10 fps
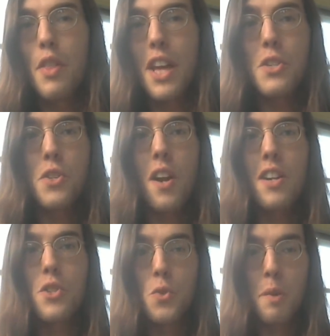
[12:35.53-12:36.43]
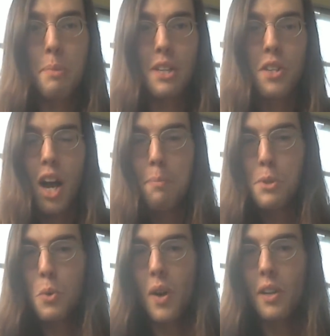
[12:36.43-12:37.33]
They started stripping
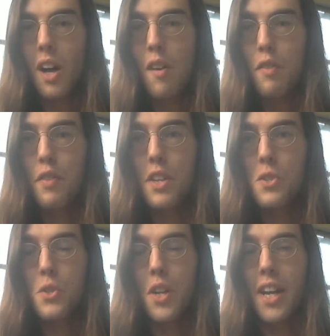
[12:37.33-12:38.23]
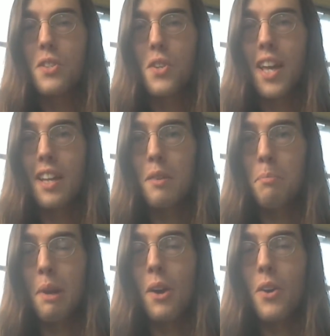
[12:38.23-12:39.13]
topsoil off of these sites
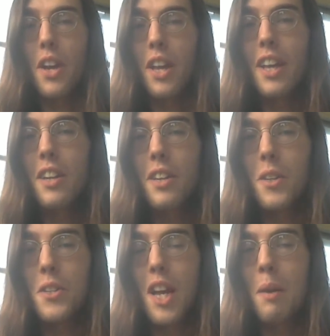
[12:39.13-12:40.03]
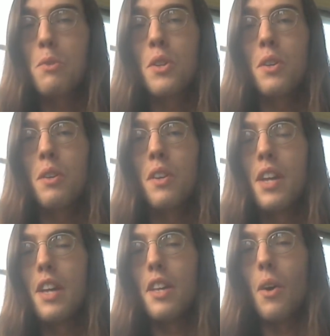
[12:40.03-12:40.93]
and burying it in an attempt to,
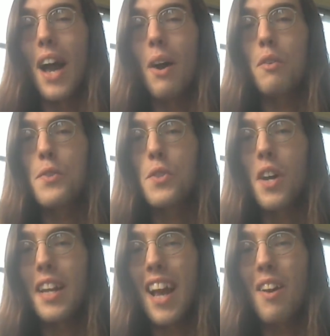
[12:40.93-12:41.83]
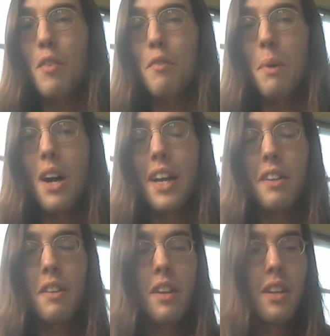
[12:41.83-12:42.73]
you know, out of sight, out of
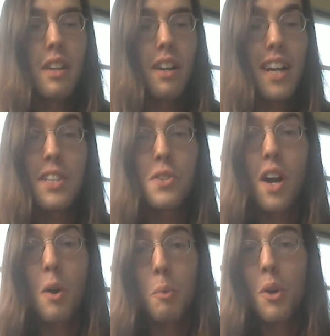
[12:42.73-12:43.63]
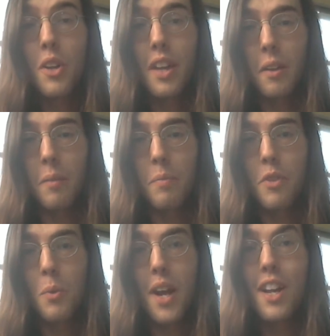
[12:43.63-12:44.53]
mind. Uh, it's not working.
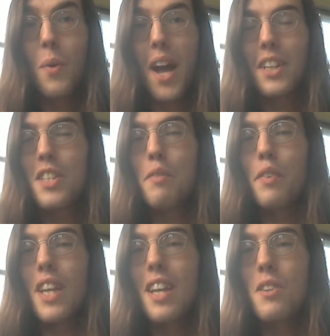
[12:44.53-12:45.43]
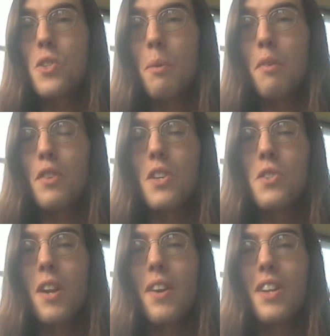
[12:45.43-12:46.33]
The radioactivity in some of
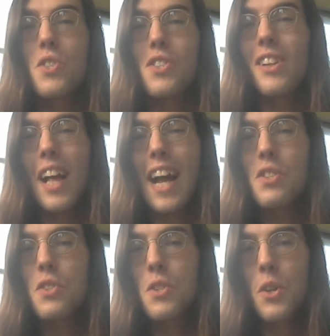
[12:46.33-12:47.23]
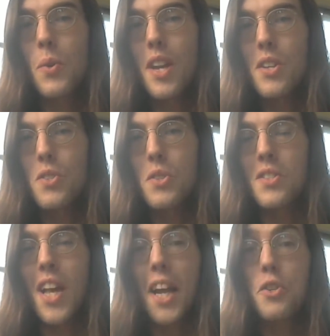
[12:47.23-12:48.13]
these areas still hasn't decreased.
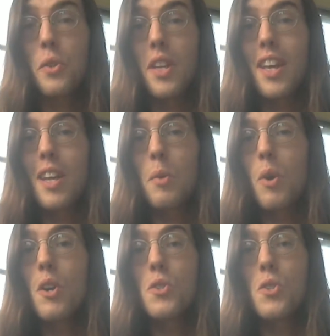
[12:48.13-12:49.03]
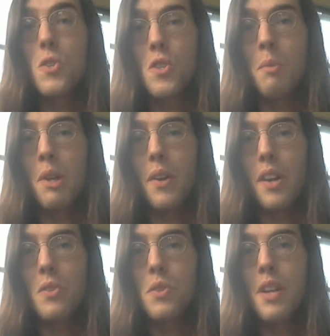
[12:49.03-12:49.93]
It's actually getting worse in some
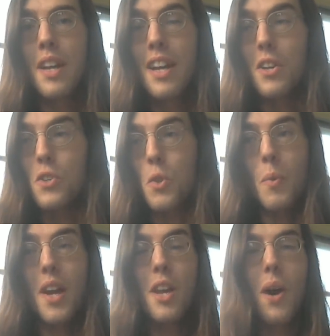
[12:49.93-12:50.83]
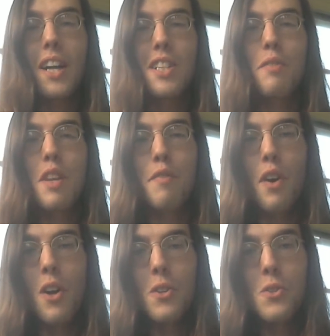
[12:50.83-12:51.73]
areas because the radioactivity
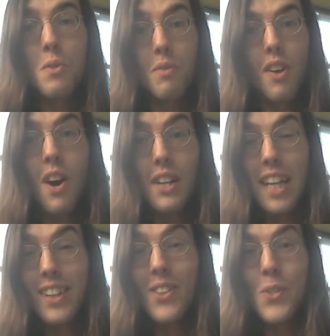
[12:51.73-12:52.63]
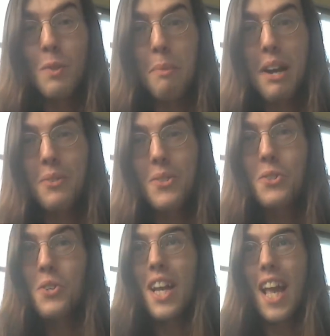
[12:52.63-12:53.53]
falls on hills and
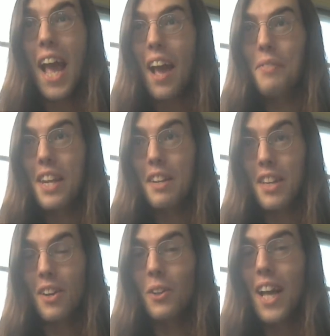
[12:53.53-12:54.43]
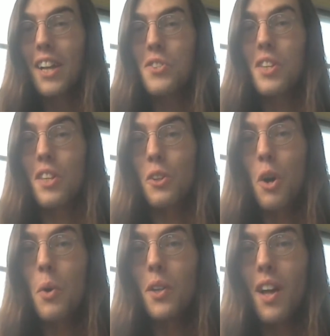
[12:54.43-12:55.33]
mountains and then it collects in the
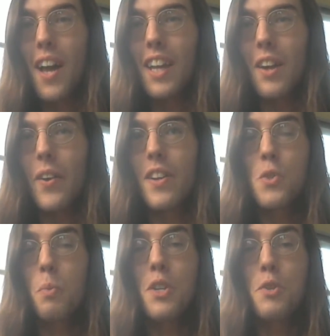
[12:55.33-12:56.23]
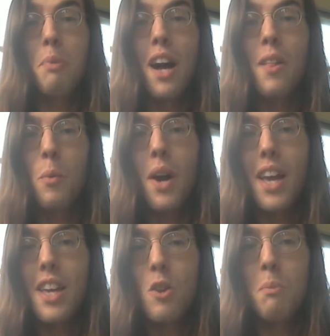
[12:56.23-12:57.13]
lower lying areas, which, by the
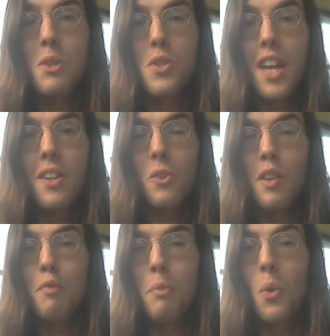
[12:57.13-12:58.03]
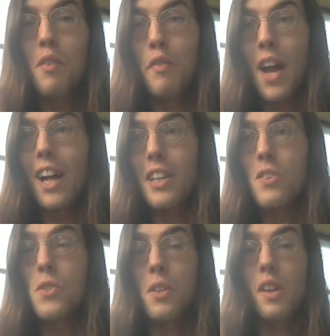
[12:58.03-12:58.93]
way, humans tend to live more in
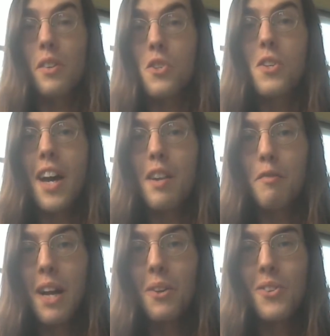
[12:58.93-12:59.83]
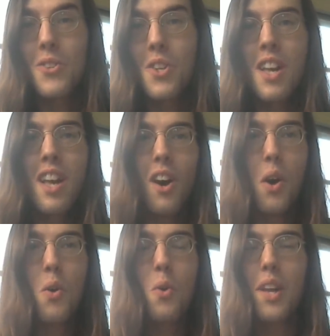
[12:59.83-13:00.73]
valleys than on the side of mountains.
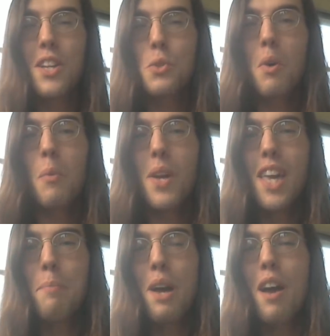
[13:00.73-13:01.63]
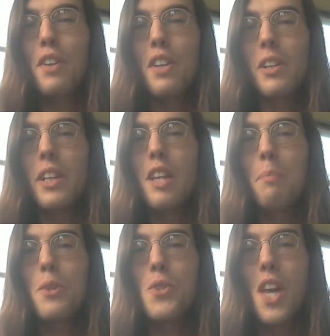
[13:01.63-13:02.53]
Oh, guess what? We keep having to clean
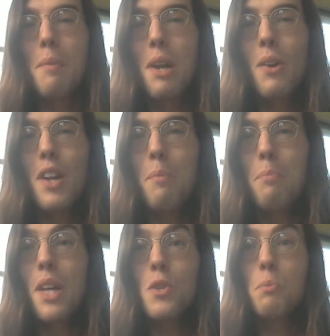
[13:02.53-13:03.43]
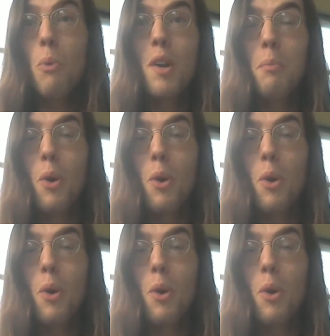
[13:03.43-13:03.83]
up the same area because more and